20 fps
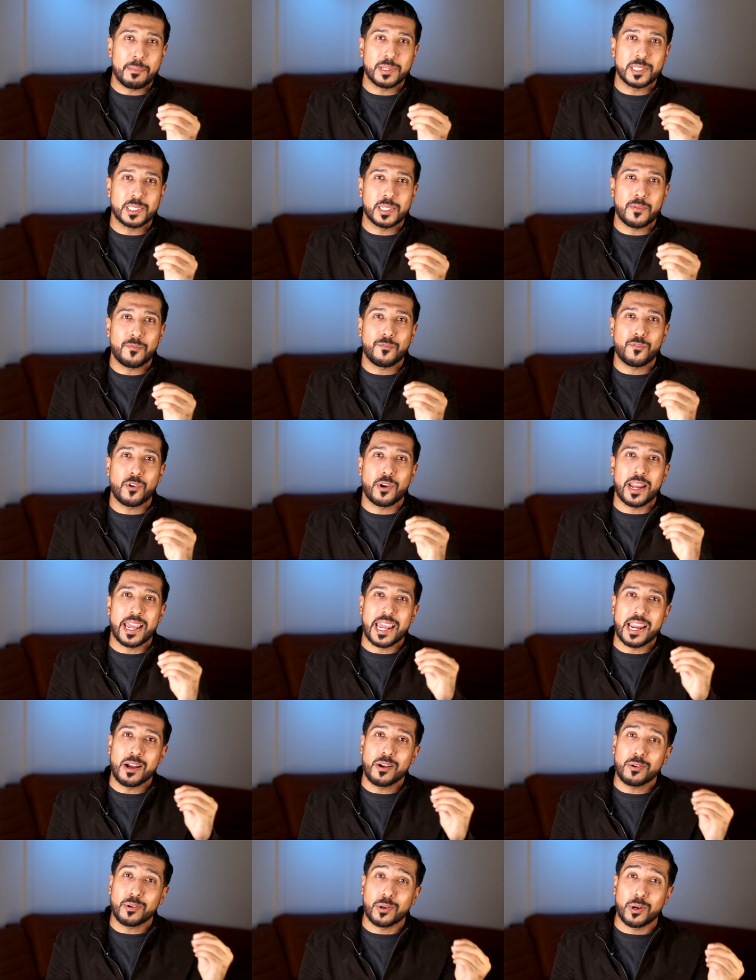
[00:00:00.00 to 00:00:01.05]
MSM for
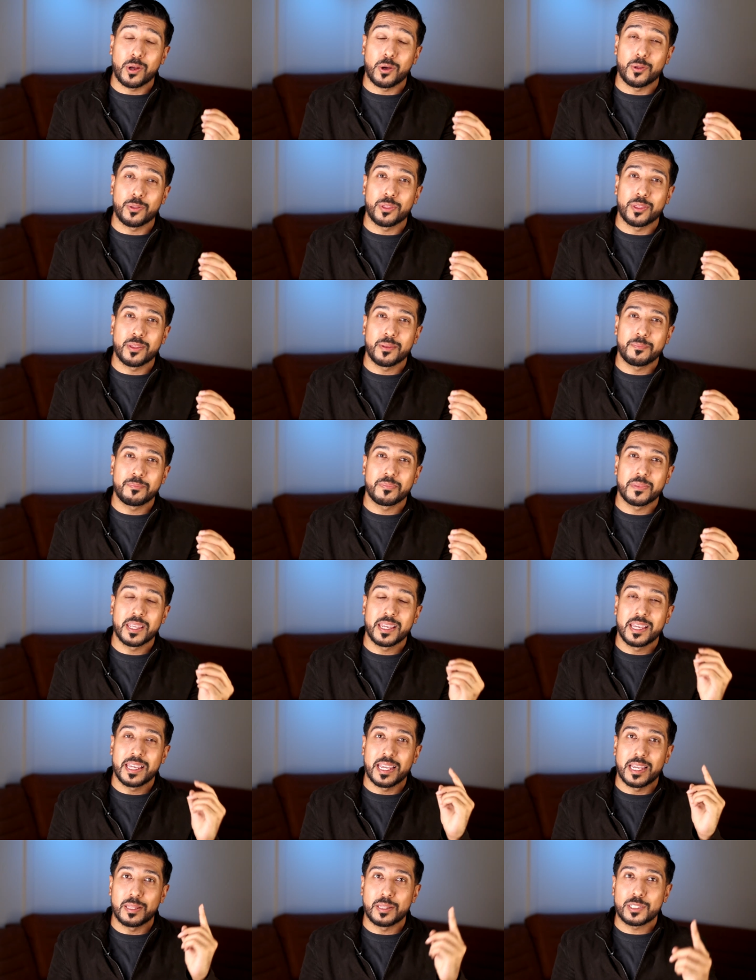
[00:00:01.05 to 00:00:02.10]
hair growth?
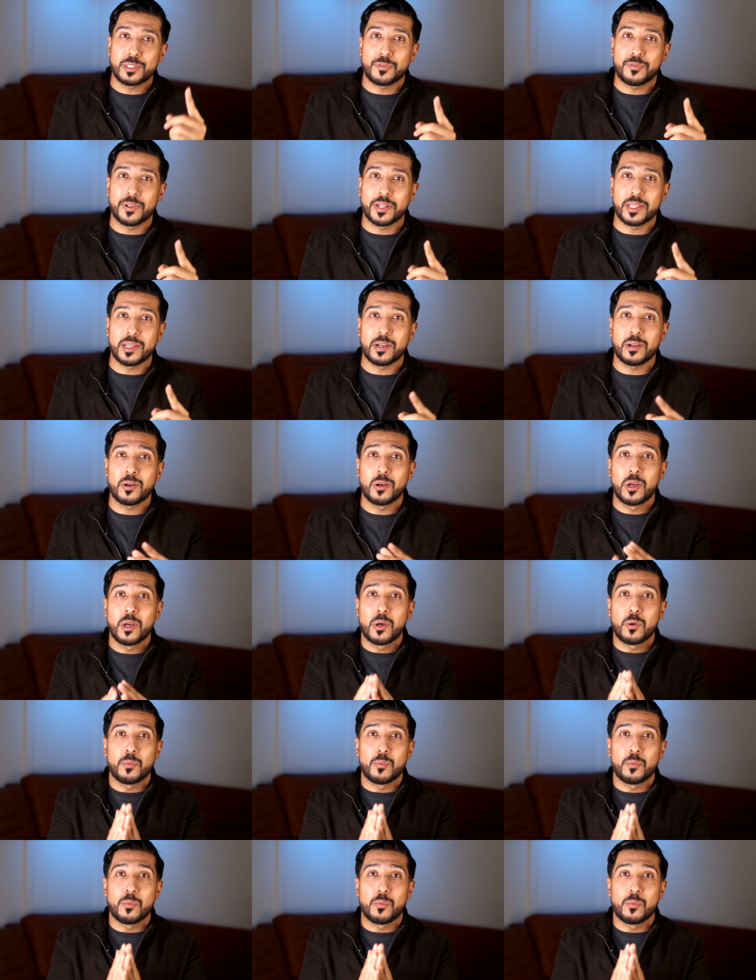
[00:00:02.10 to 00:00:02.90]
In this video,